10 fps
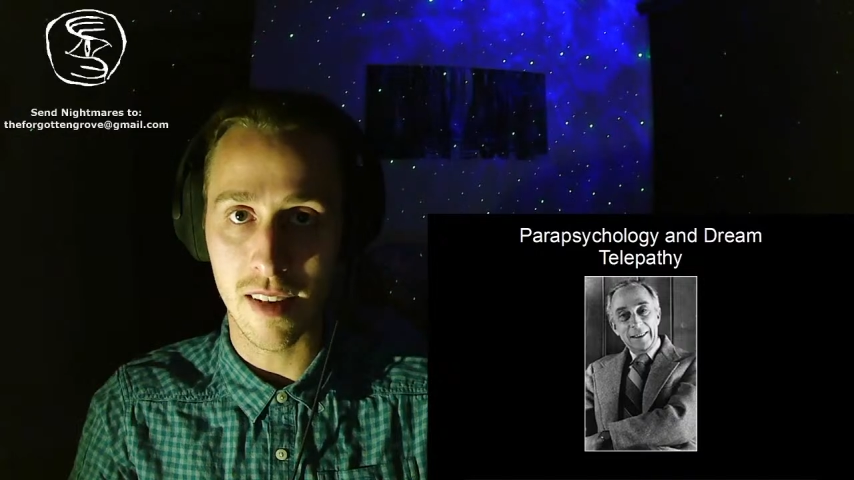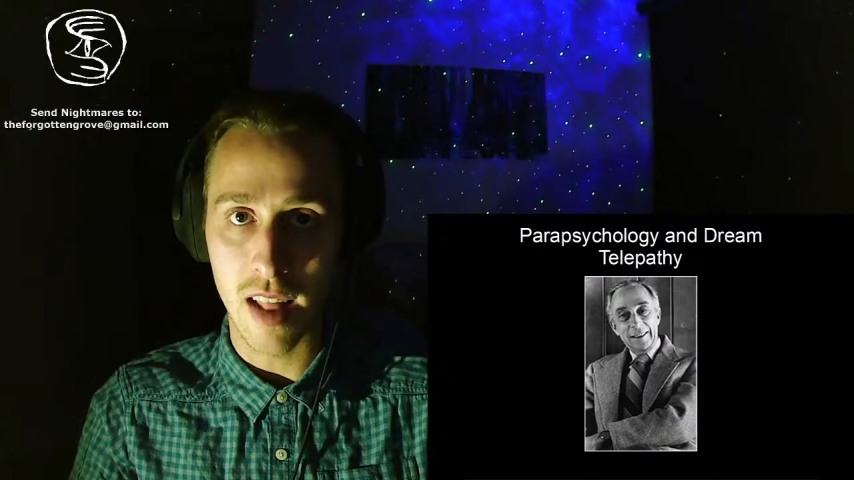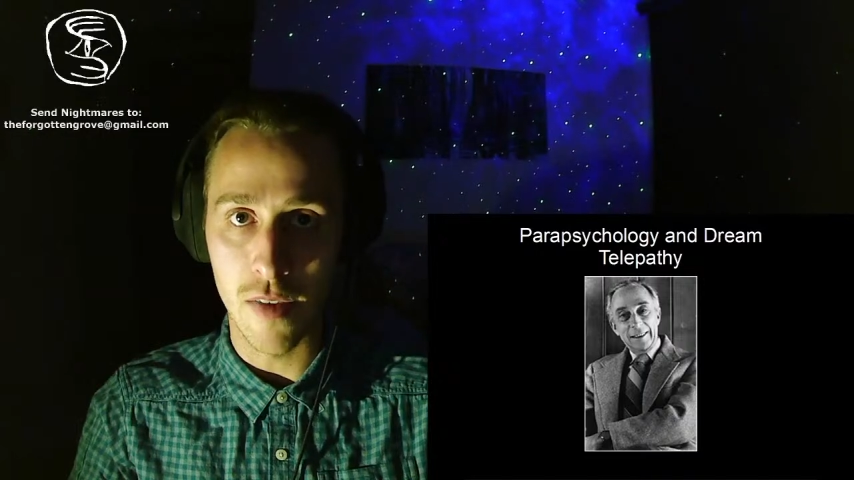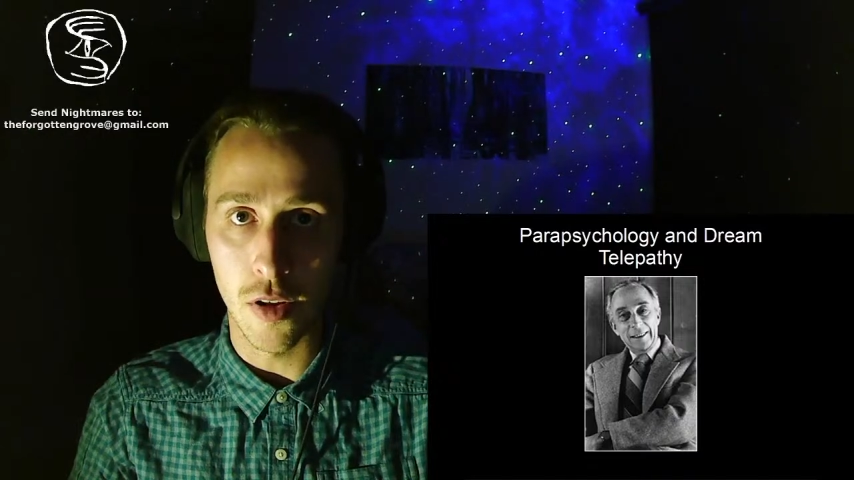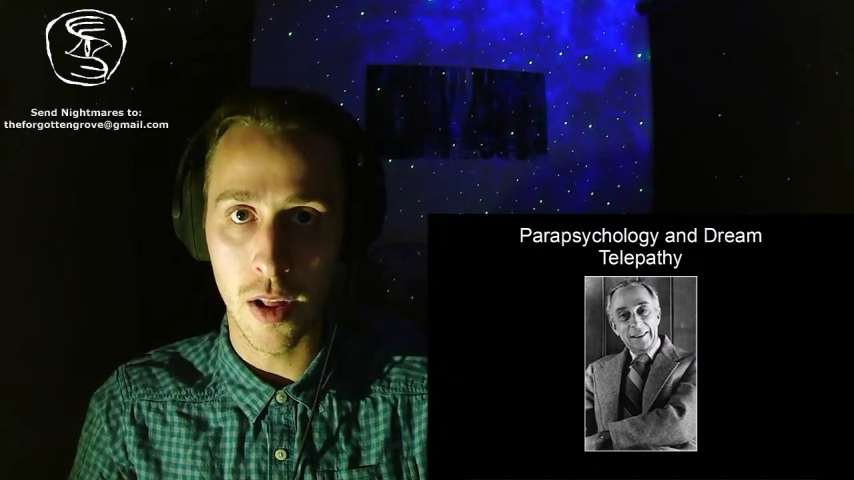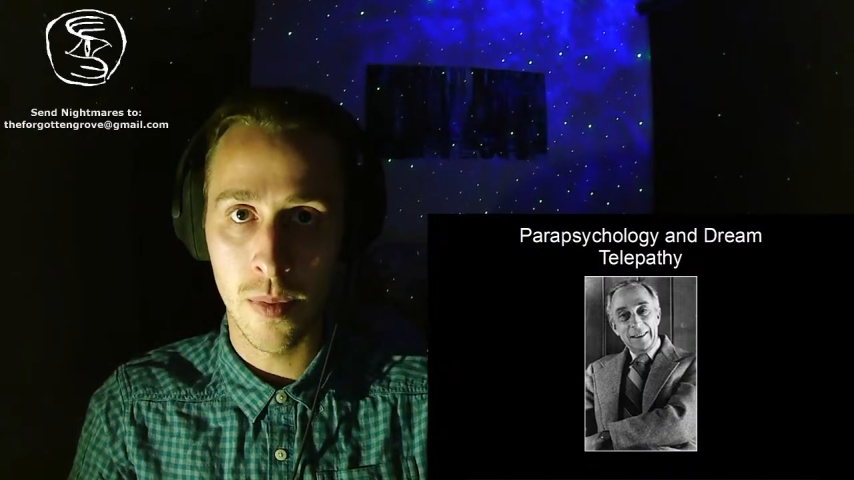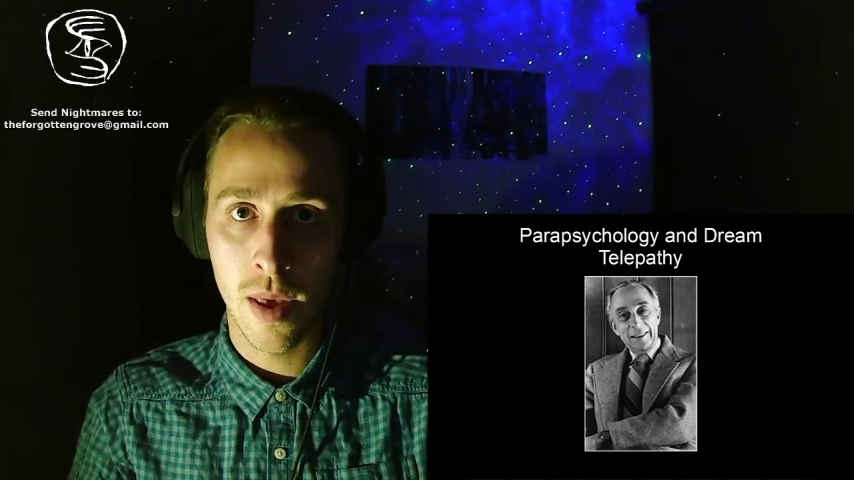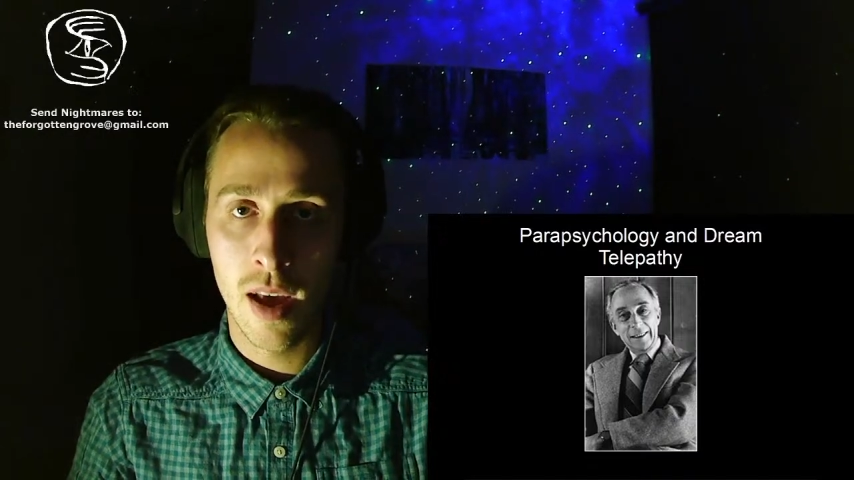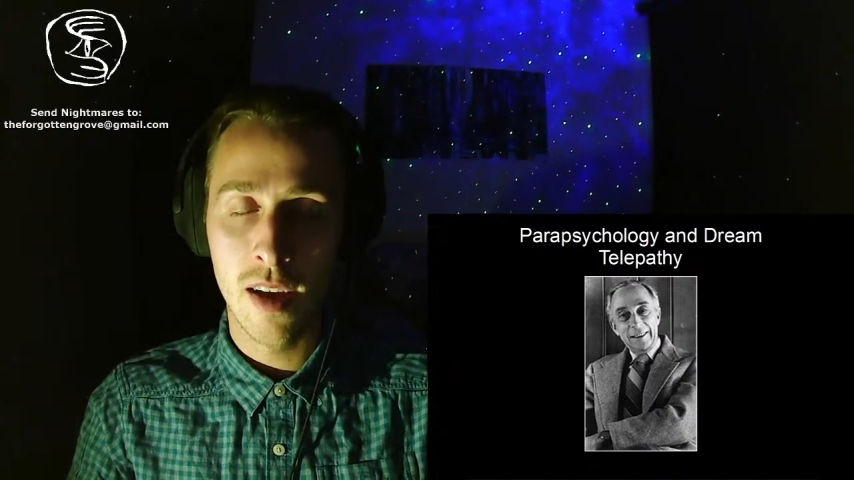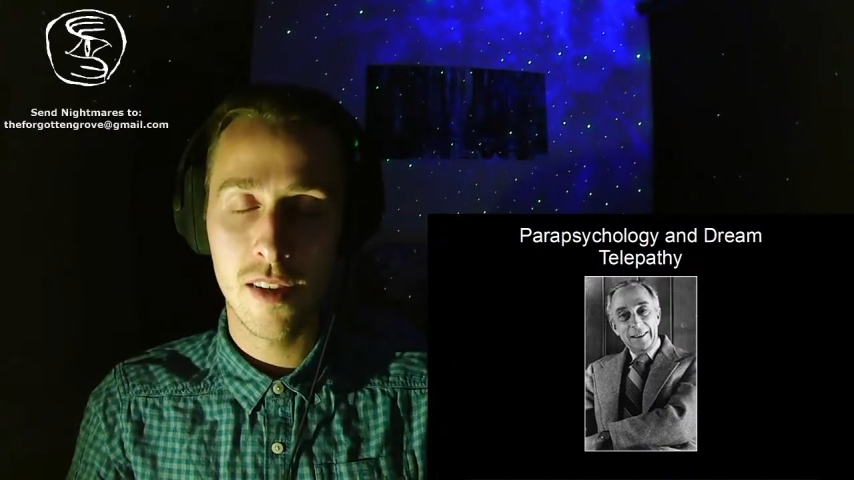level,
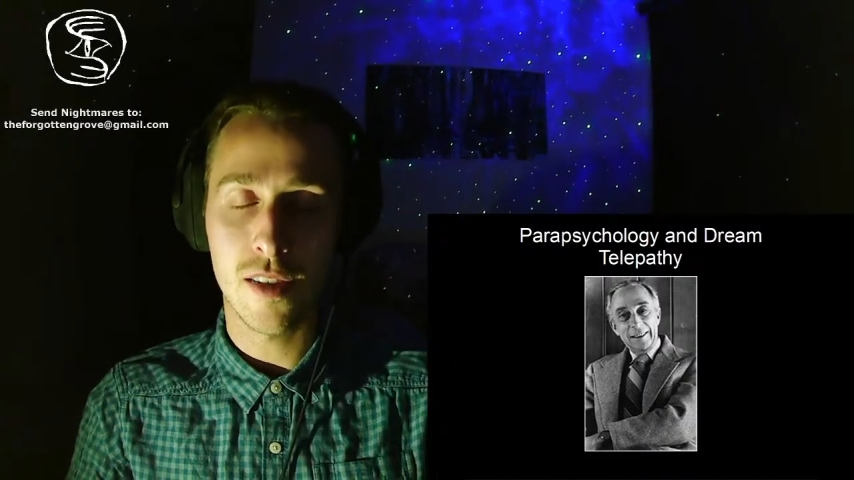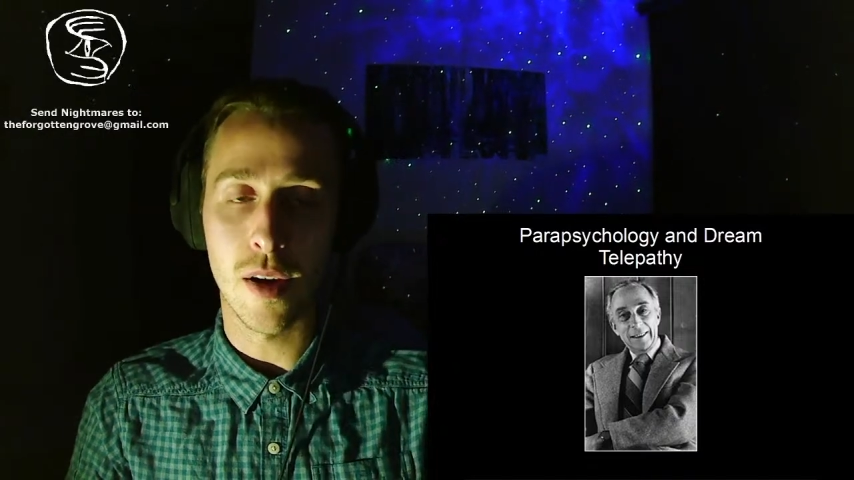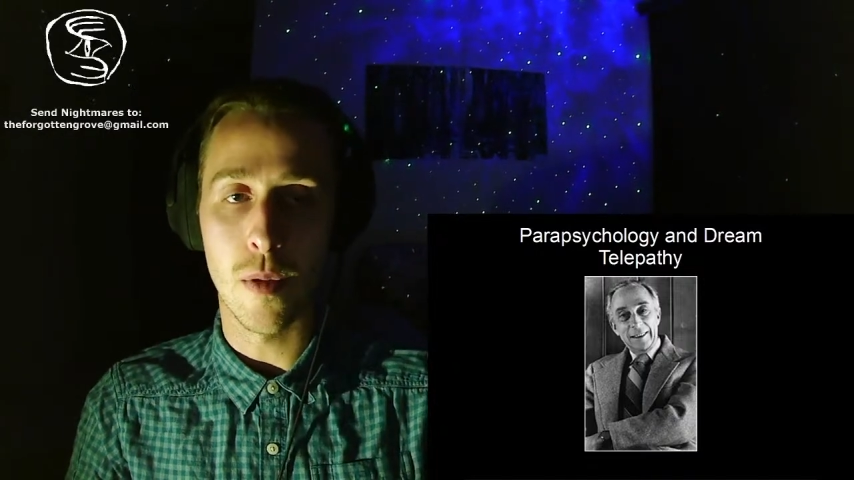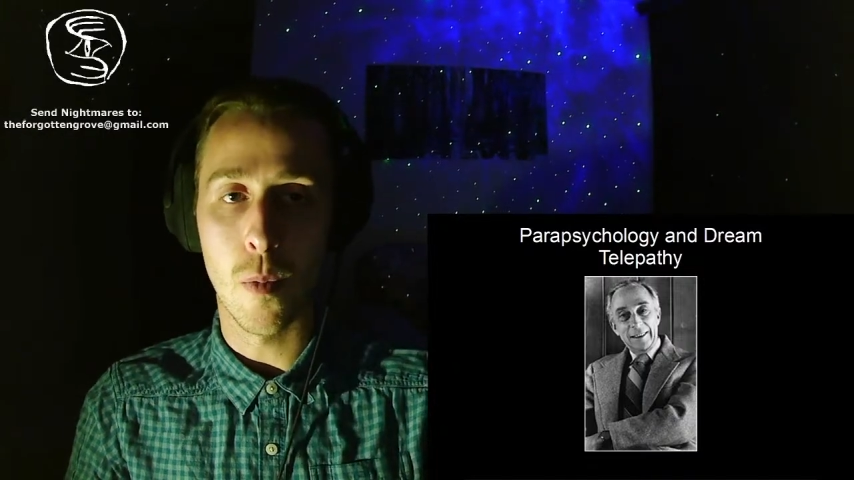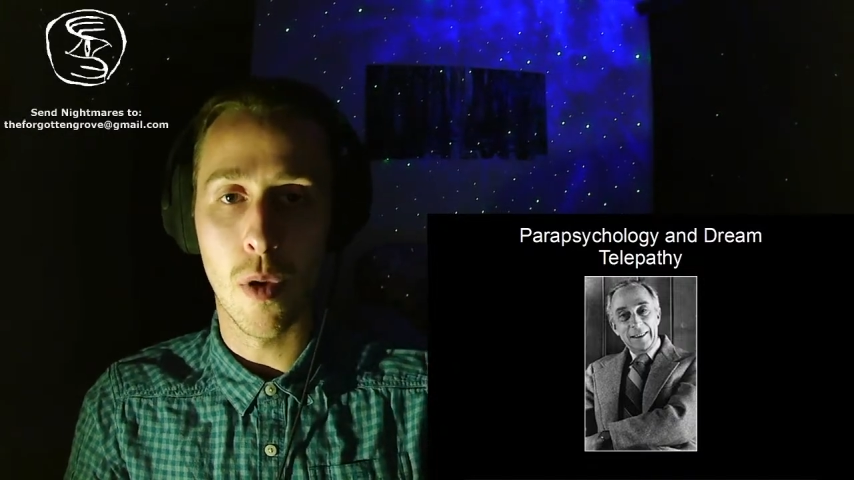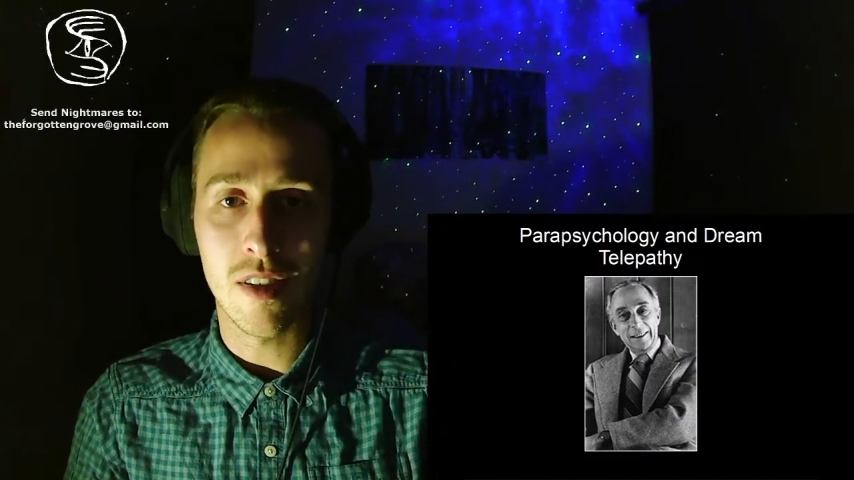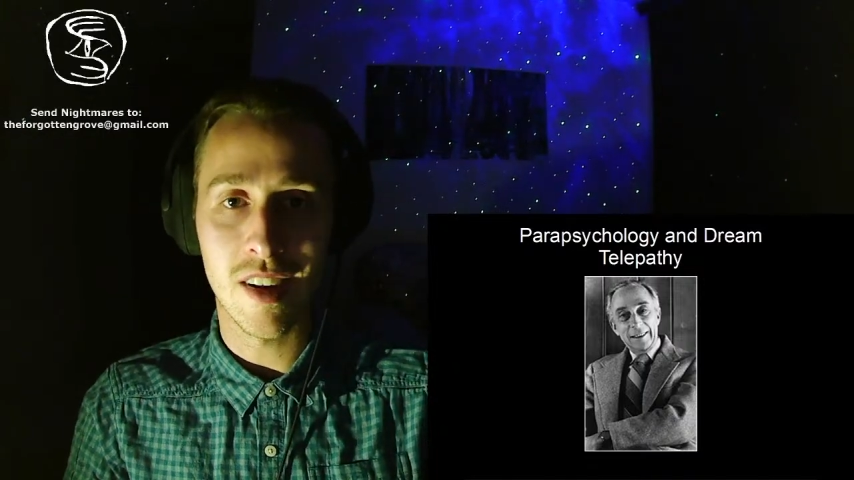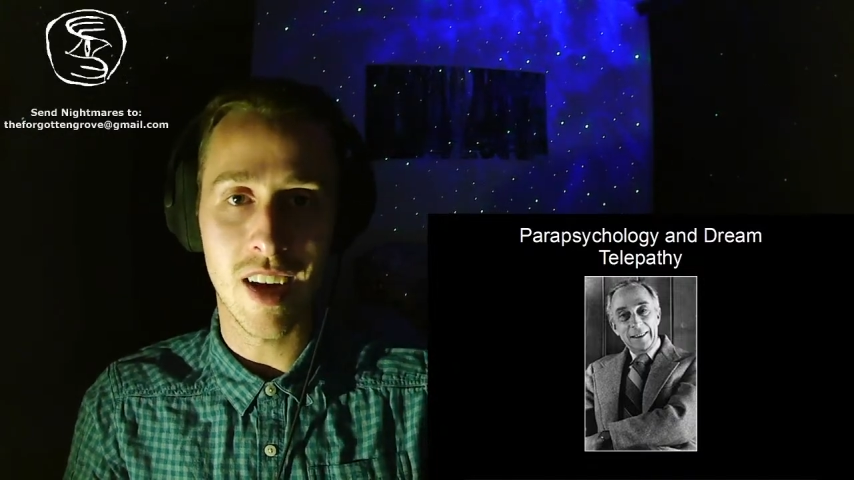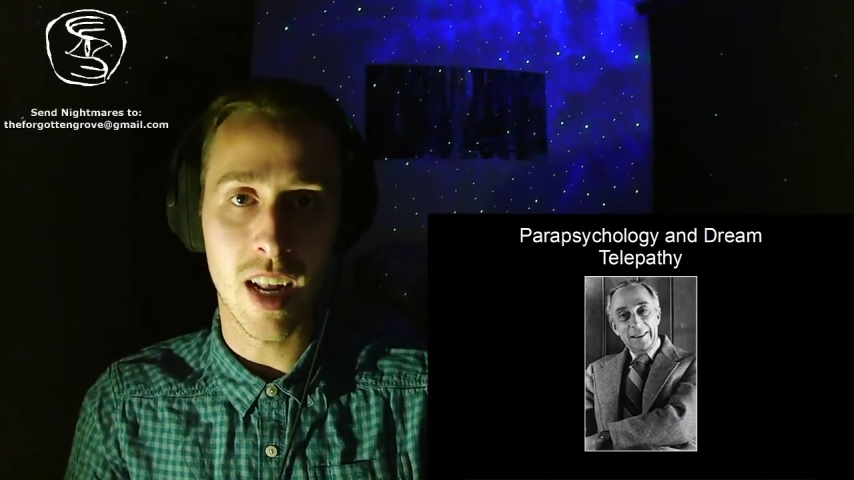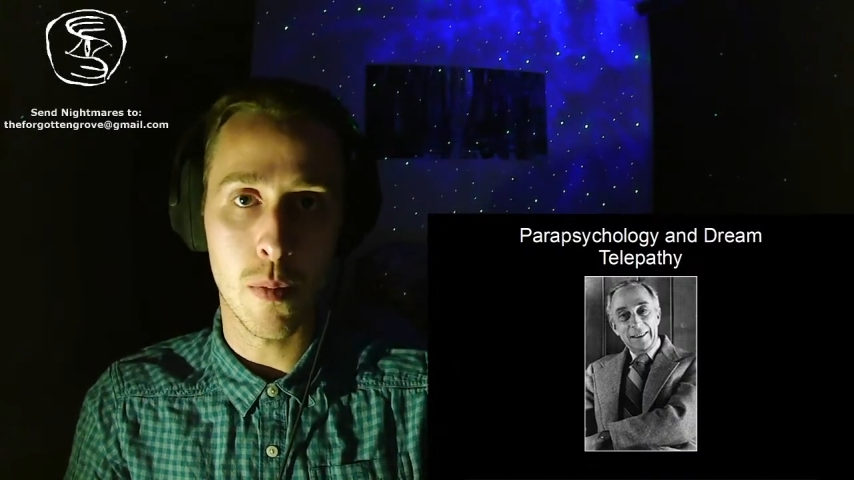so it
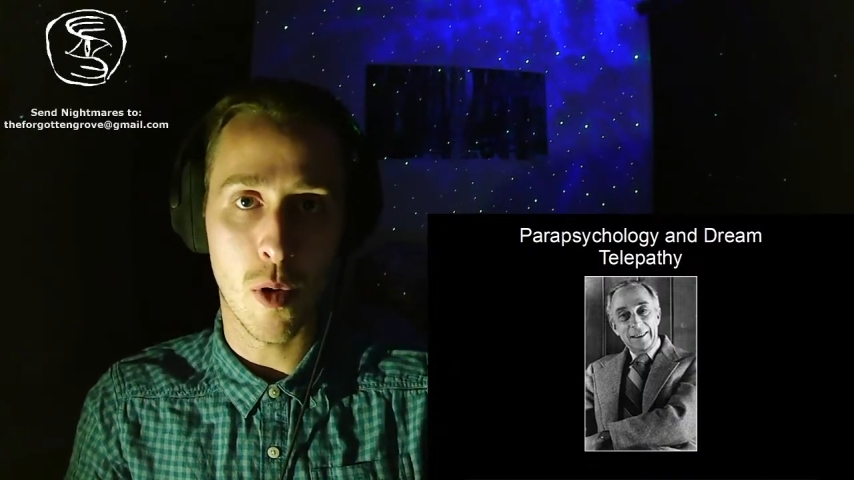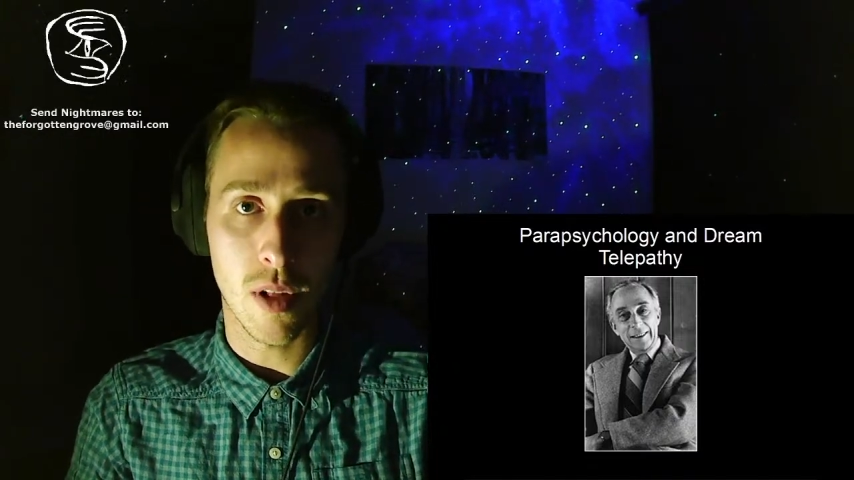wasn't any more